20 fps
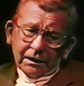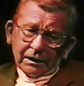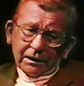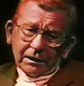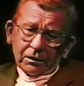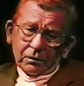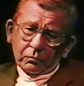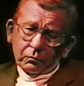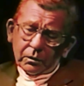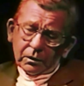
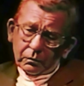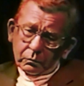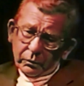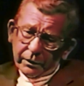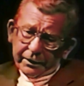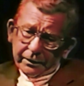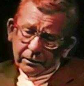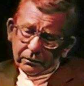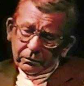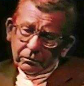a
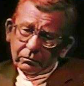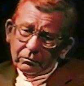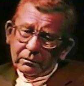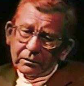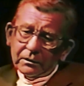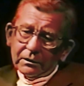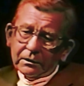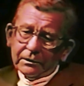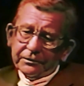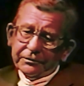widow,
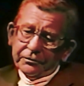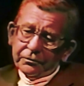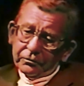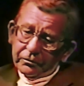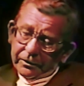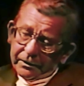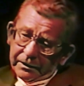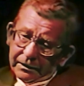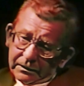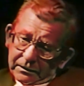her
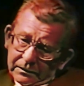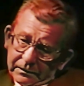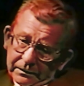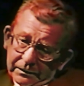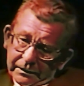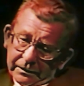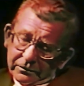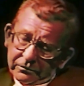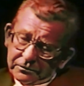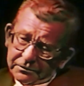daughter, and
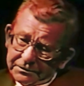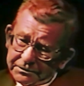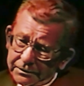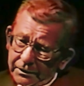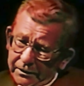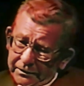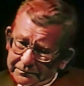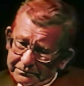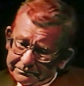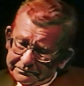her
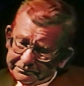son.